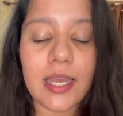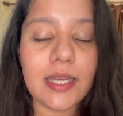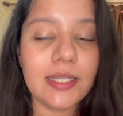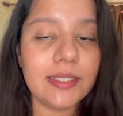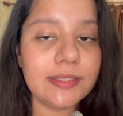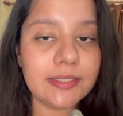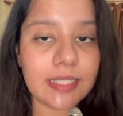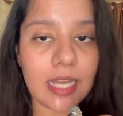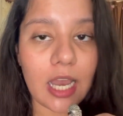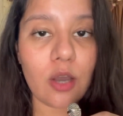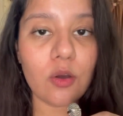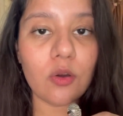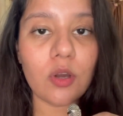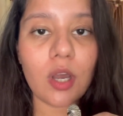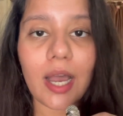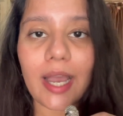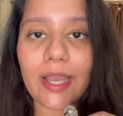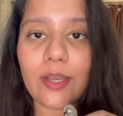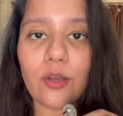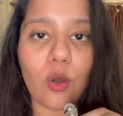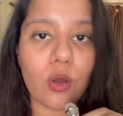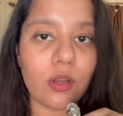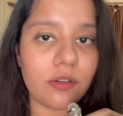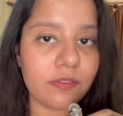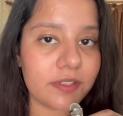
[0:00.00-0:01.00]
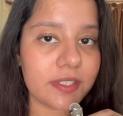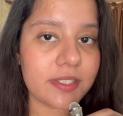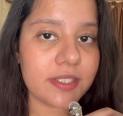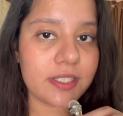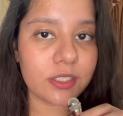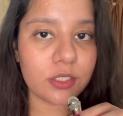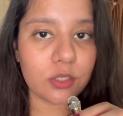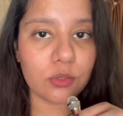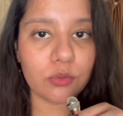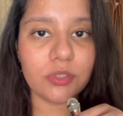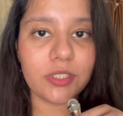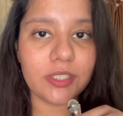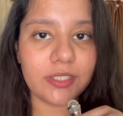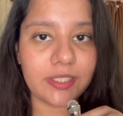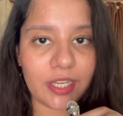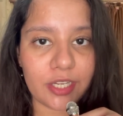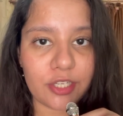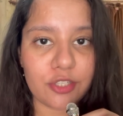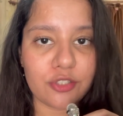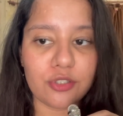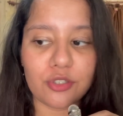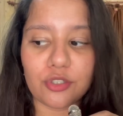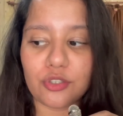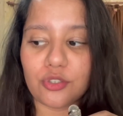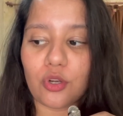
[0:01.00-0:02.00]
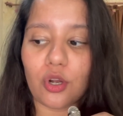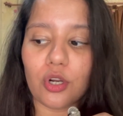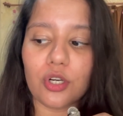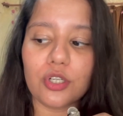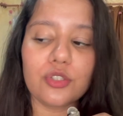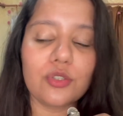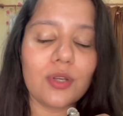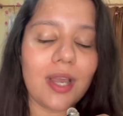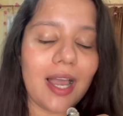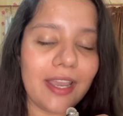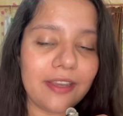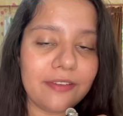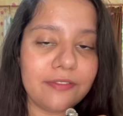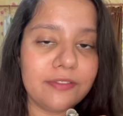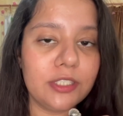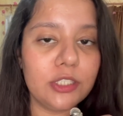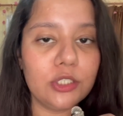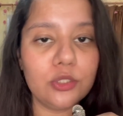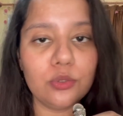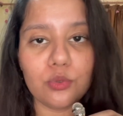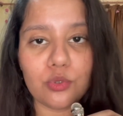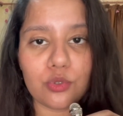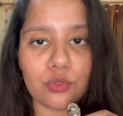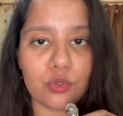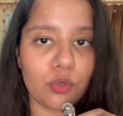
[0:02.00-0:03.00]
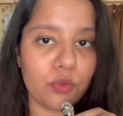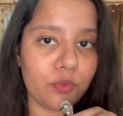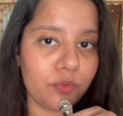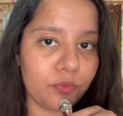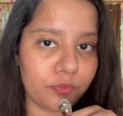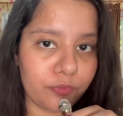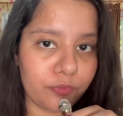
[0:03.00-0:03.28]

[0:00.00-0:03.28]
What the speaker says: Now I always include a texture shot, so I will do so